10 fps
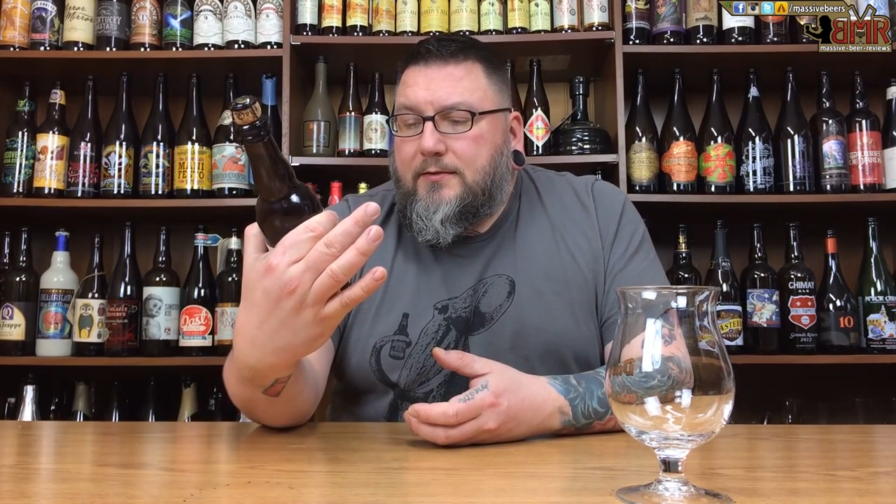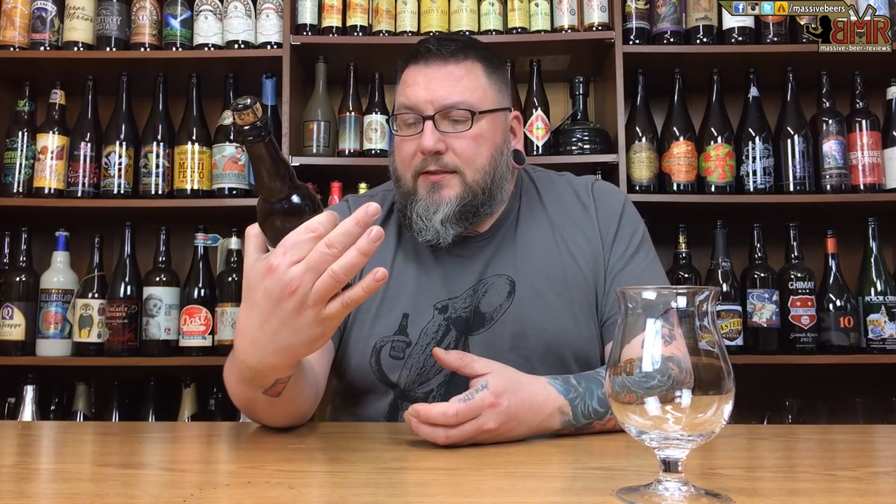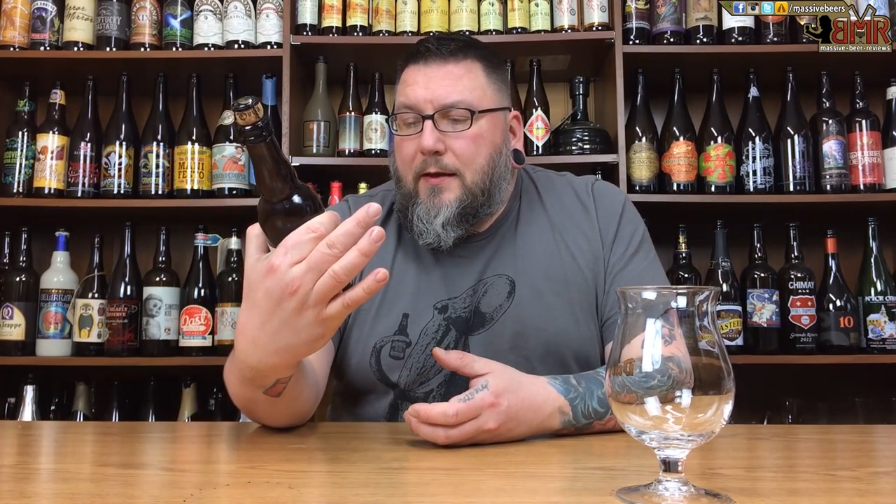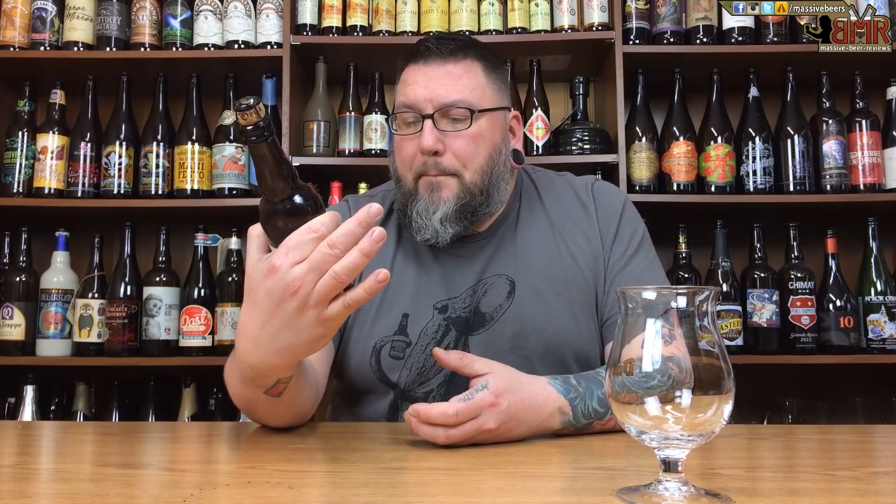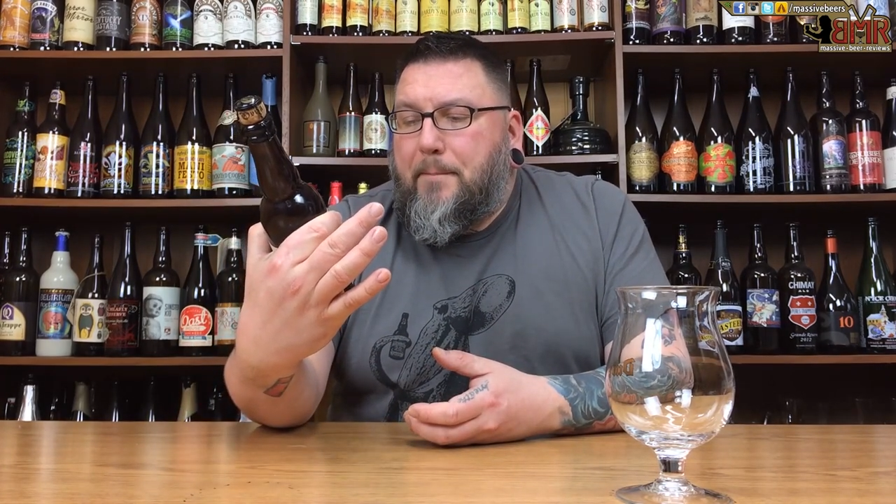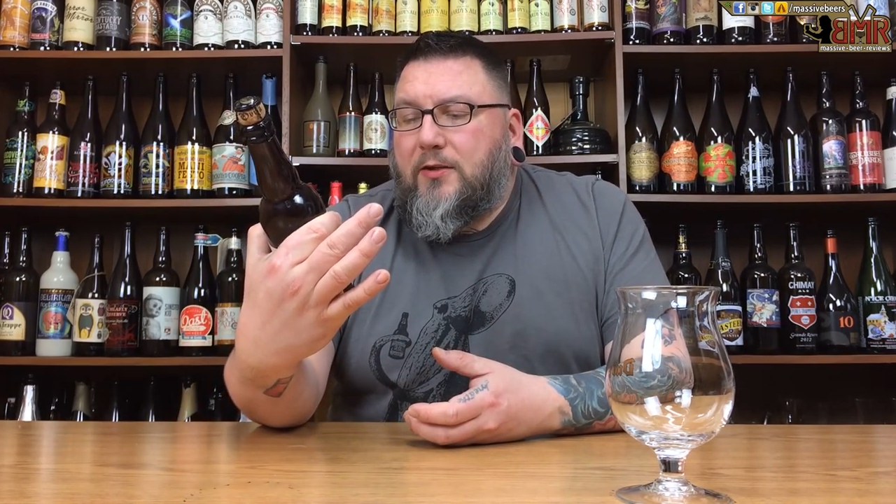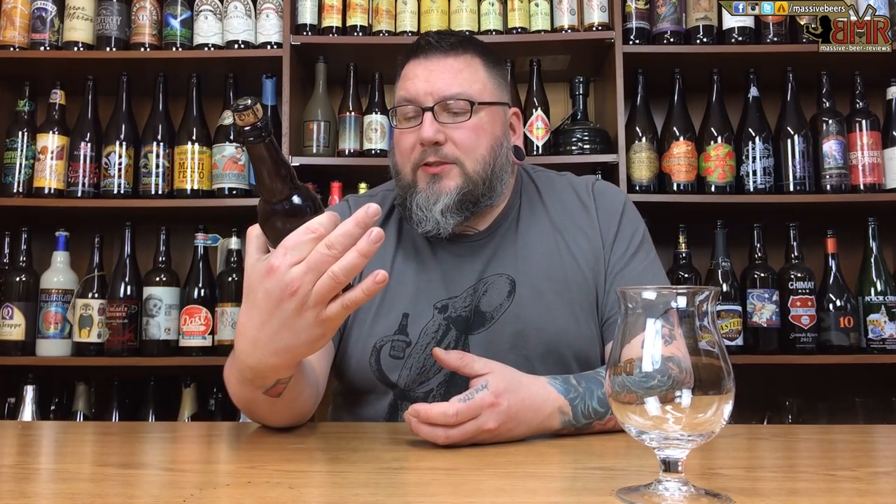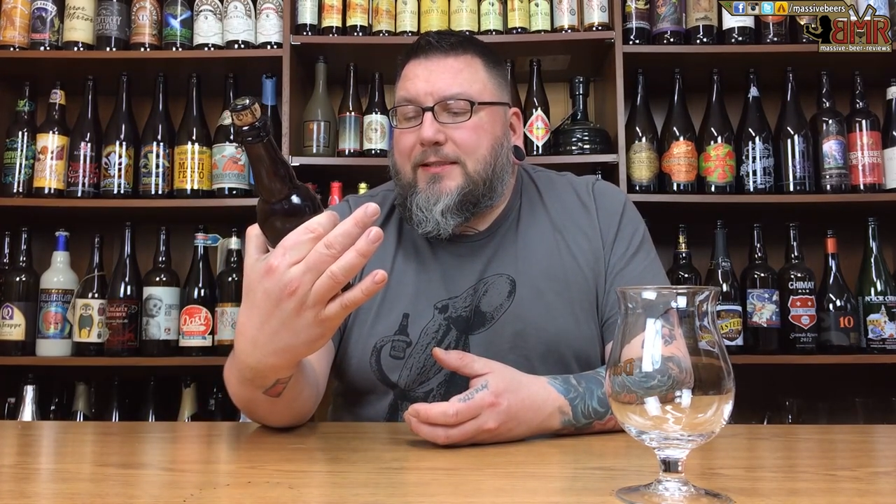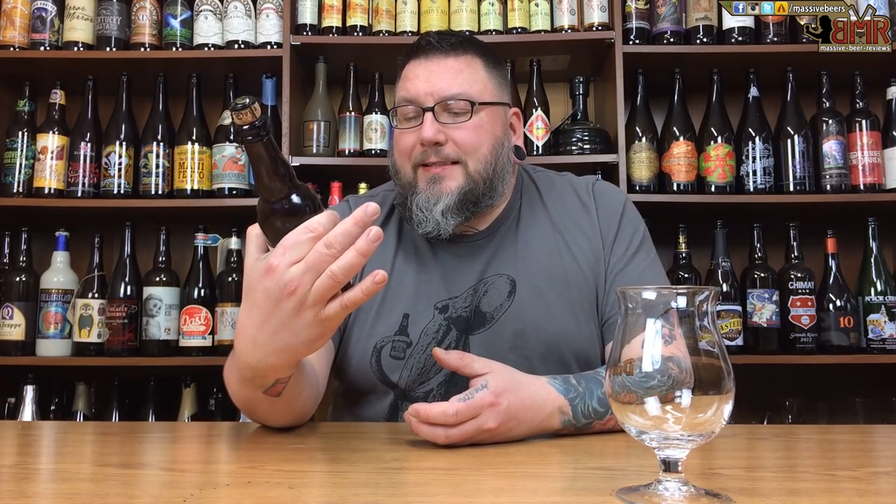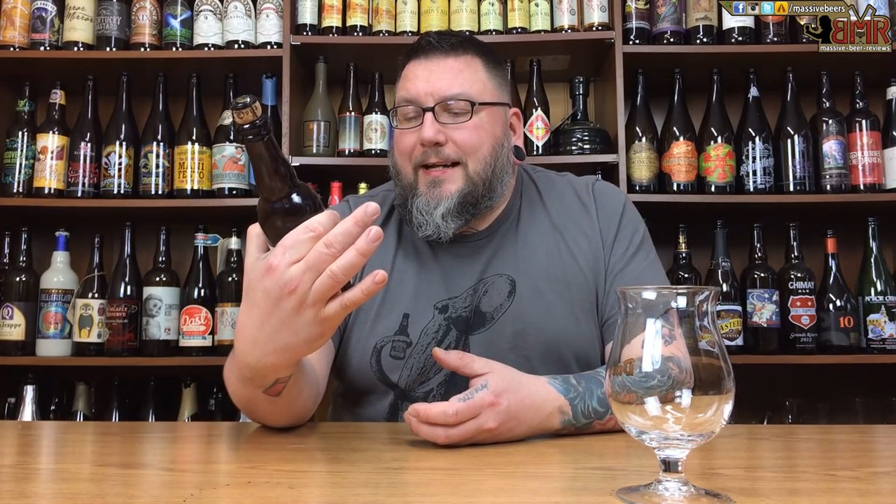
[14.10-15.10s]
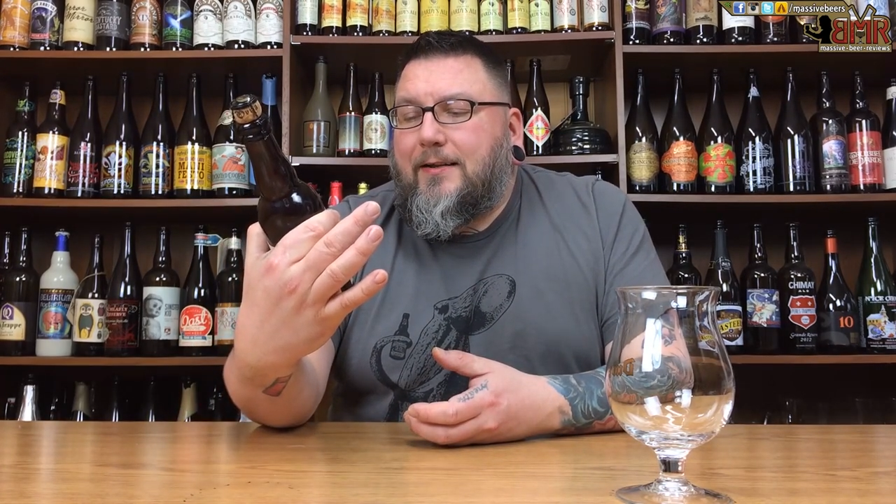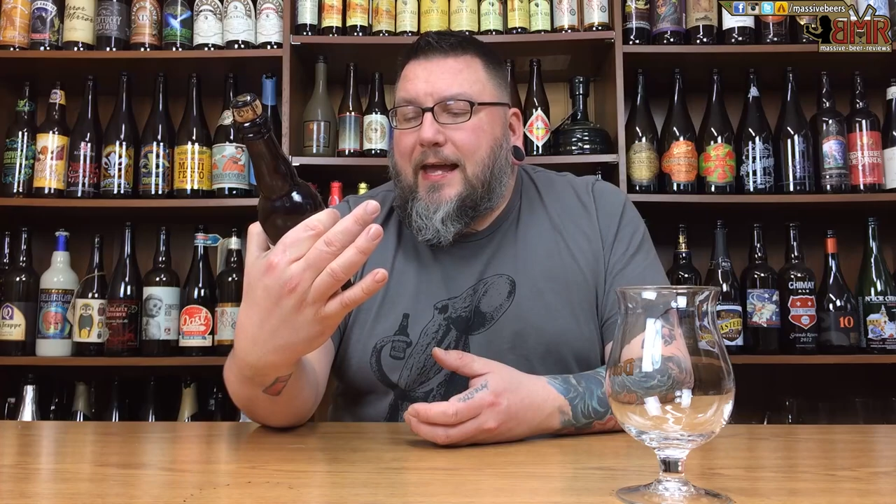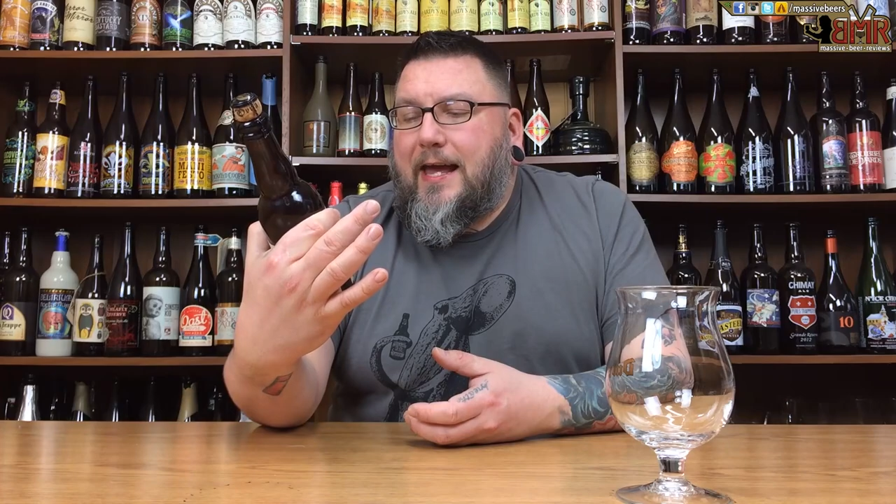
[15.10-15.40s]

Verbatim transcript: let see, Belgian style